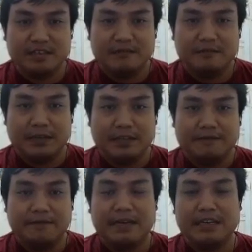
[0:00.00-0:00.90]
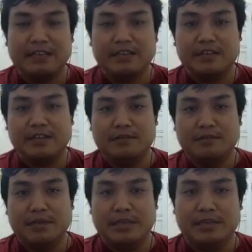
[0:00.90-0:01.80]
we define the
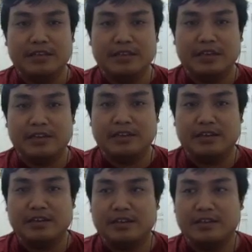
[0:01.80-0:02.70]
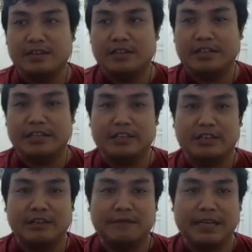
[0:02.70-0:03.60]
mean and standard
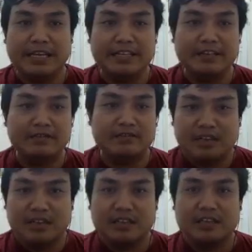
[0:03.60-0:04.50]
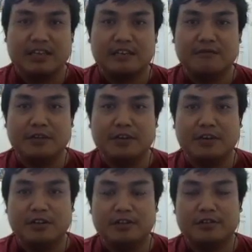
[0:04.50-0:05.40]
deviation, and then we
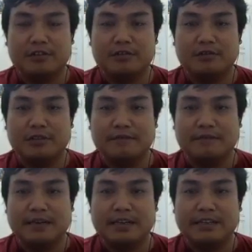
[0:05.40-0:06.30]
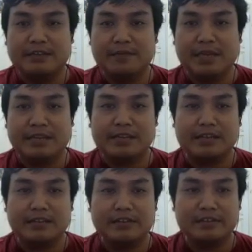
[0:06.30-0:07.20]
also define the
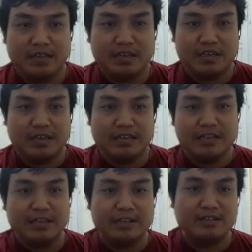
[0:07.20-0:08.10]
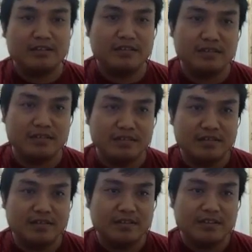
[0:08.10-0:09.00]
betas, and here
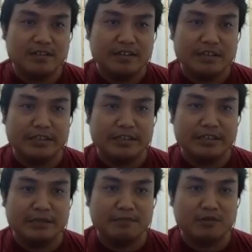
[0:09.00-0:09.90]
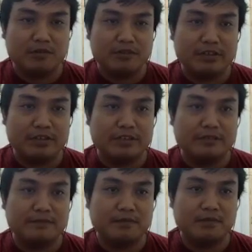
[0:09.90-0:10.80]
this is the process
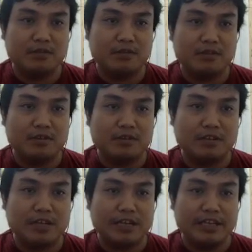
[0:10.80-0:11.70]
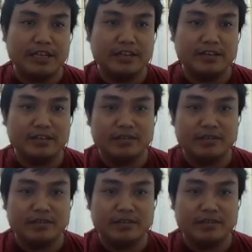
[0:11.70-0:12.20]
for the training.